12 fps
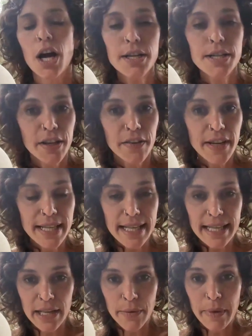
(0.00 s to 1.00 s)
our cervix
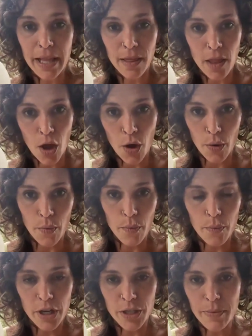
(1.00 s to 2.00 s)
is going to be low,
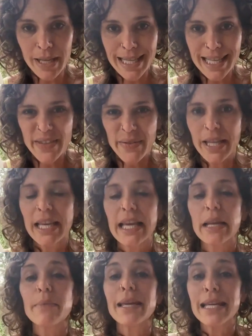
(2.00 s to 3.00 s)
which means it's really
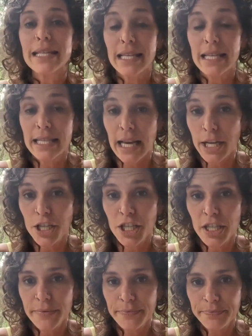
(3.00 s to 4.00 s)
going to be easy to touch.